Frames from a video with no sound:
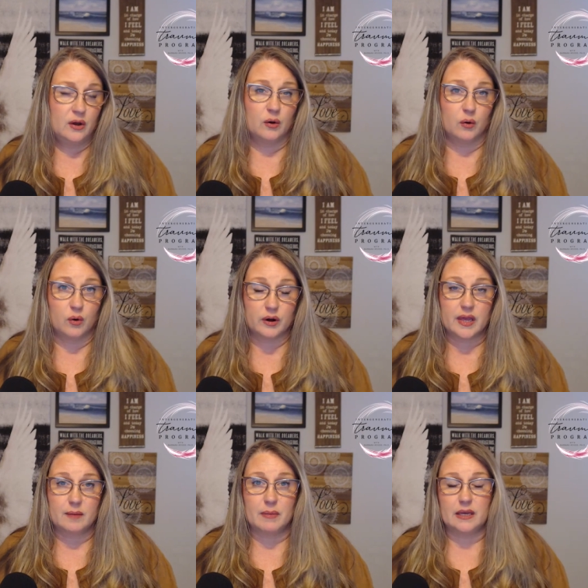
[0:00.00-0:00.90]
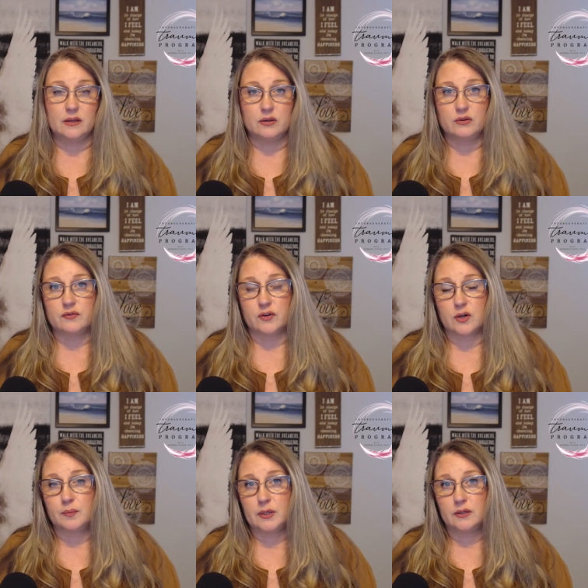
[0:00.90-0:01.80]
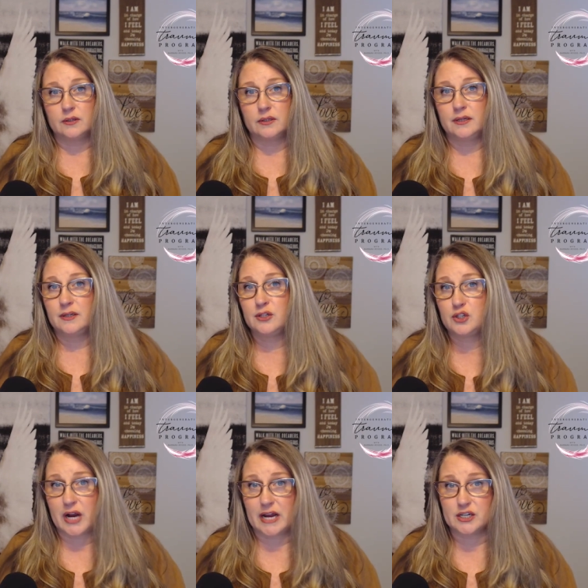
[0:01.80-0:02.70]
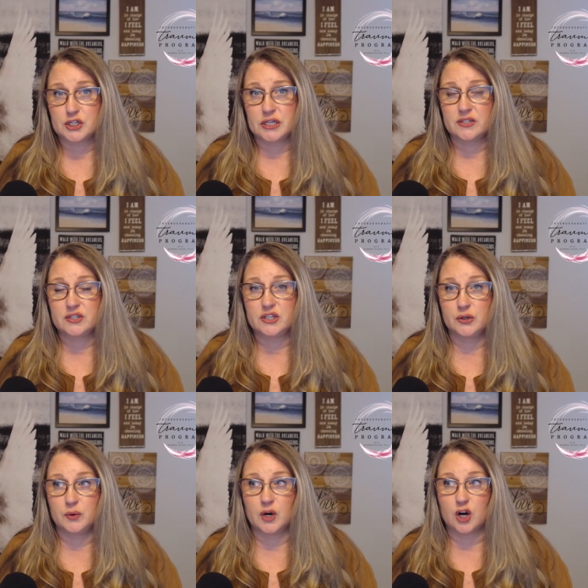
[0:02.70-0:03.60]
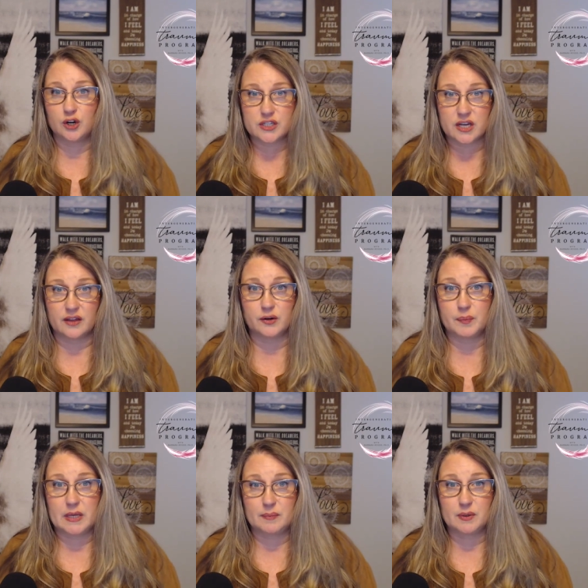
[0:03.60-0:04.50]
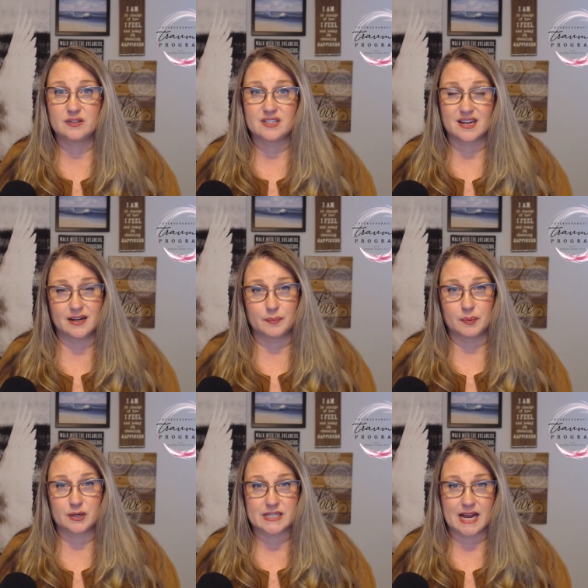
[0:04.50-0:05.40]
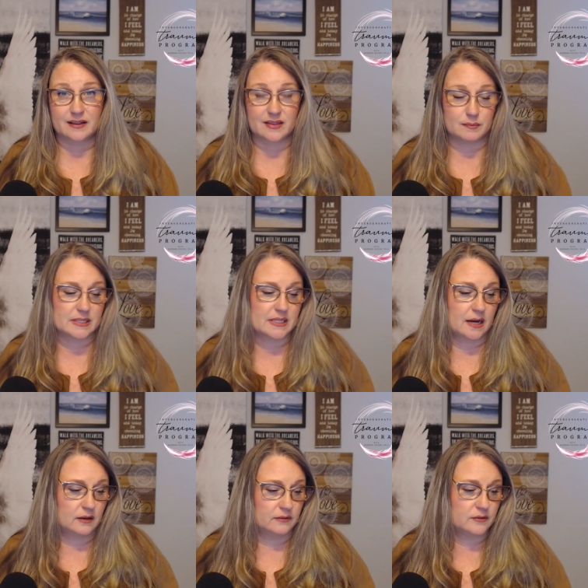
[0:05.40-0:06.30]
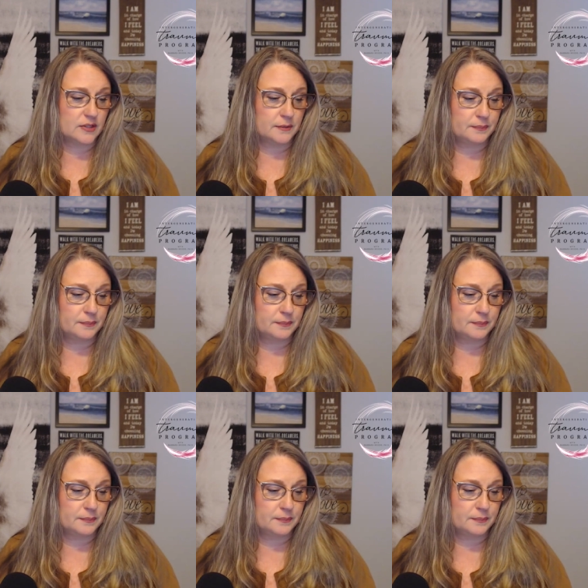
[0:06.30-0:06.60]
or they may use verbal strategies to hurt other people to kind of protect themselves.